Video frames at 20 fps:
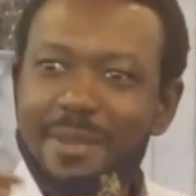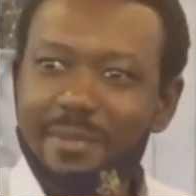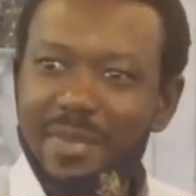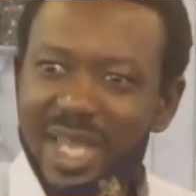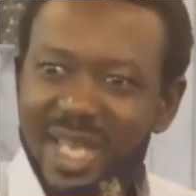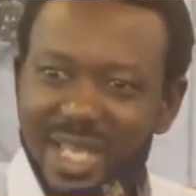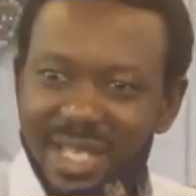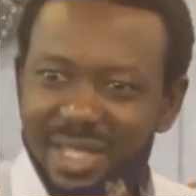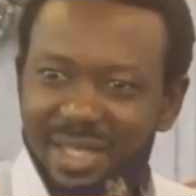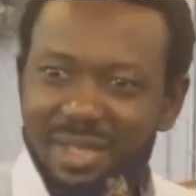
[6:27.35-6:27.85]
I
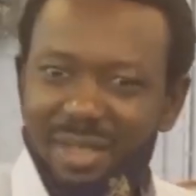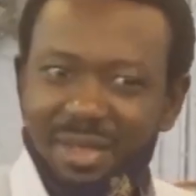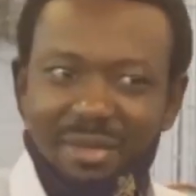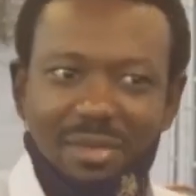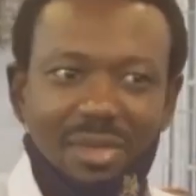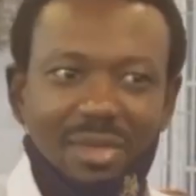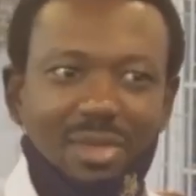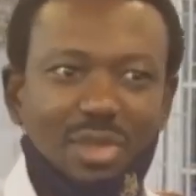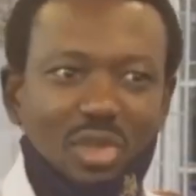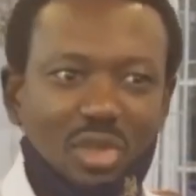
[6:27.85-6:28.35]
mean,
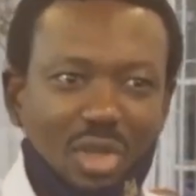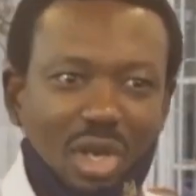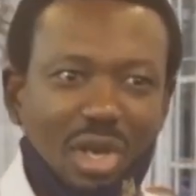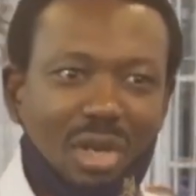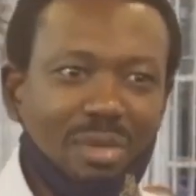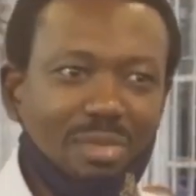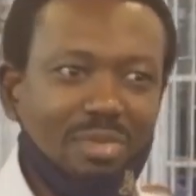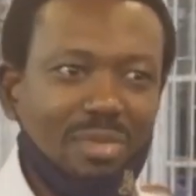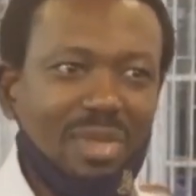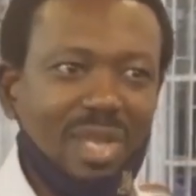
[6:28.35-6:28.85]
you
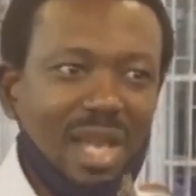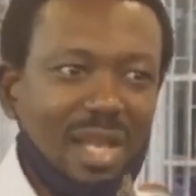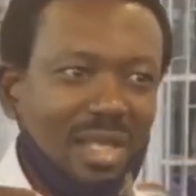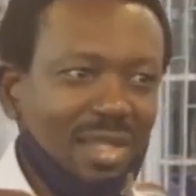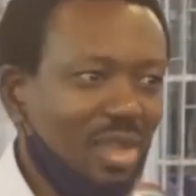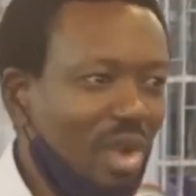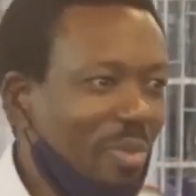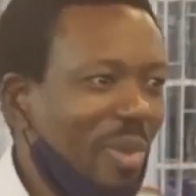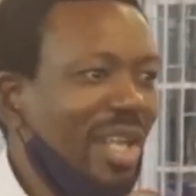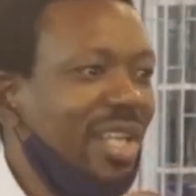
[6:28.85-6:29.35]
know,
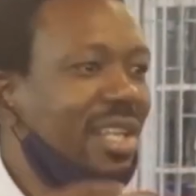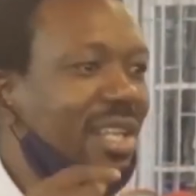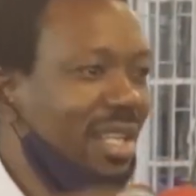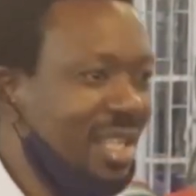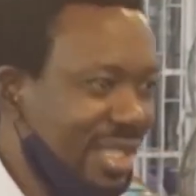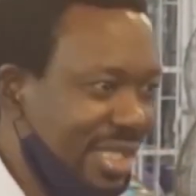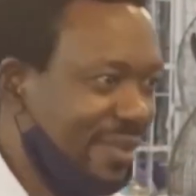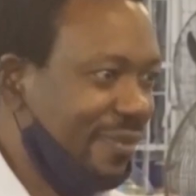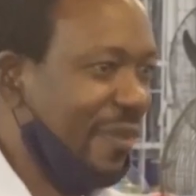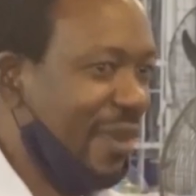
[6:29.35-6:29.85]
nobody
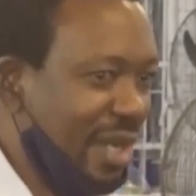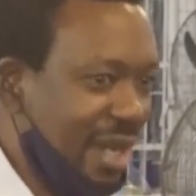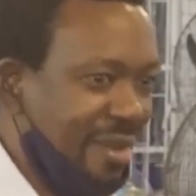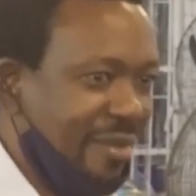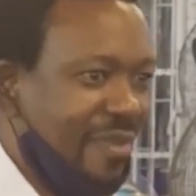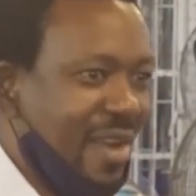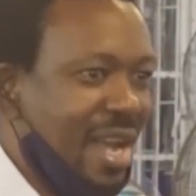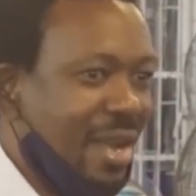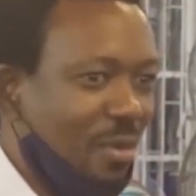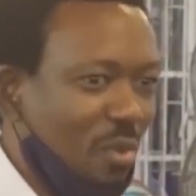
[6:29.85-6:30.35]
lives
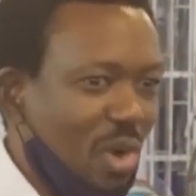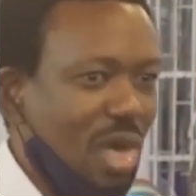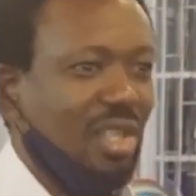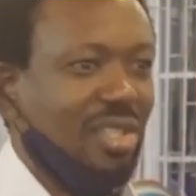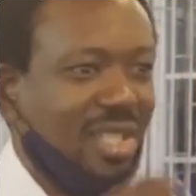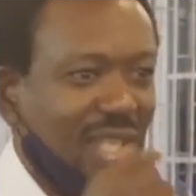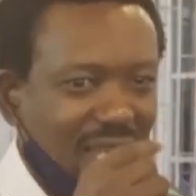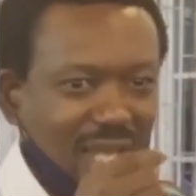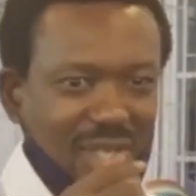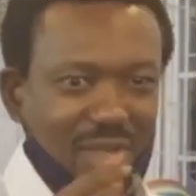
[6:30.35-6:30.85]
forever.
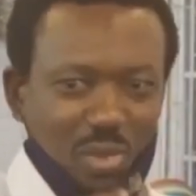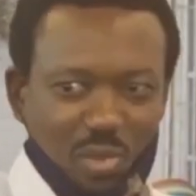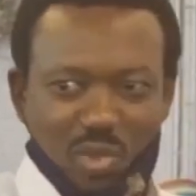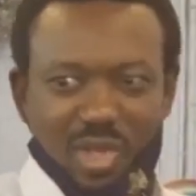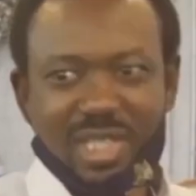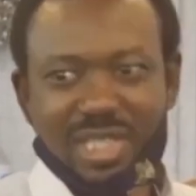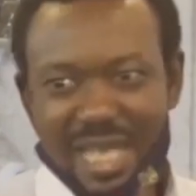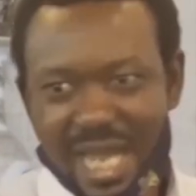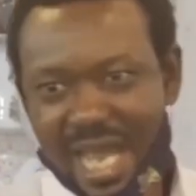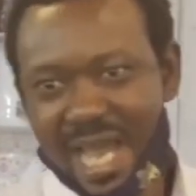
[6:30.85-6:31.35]
One day you
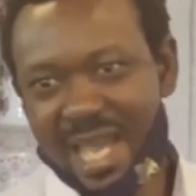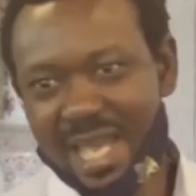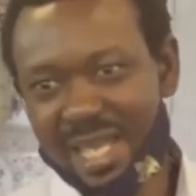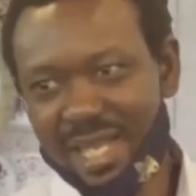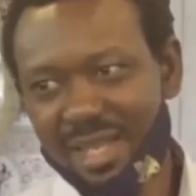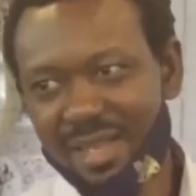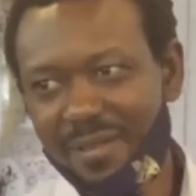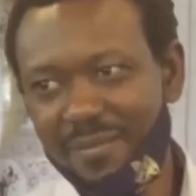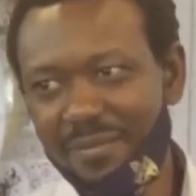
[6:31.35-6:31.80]
will die.